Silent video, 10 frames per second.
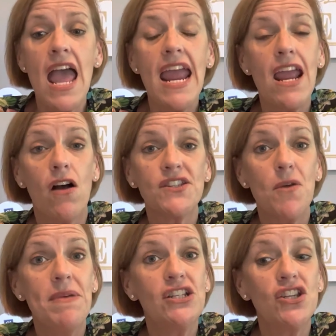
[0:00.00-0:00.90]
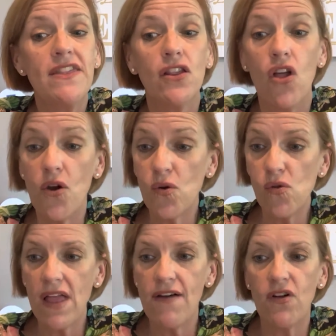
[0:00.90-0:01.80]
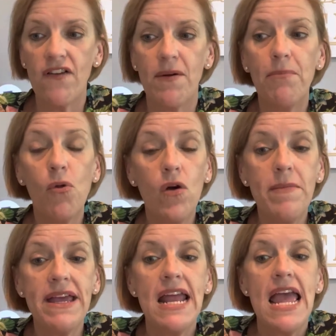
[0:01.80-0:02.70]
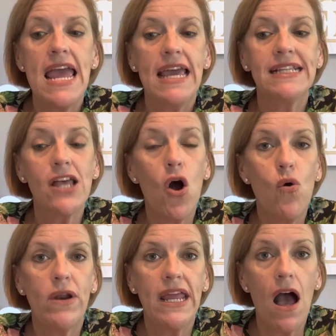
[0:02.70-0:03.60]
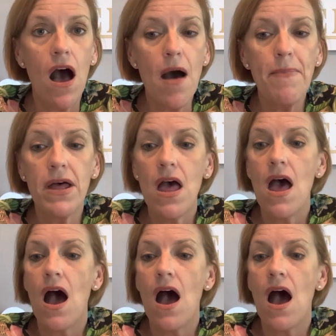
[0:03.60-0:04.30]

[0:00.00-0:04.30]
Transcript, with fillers: He also mentioned the local level of employment is holding up.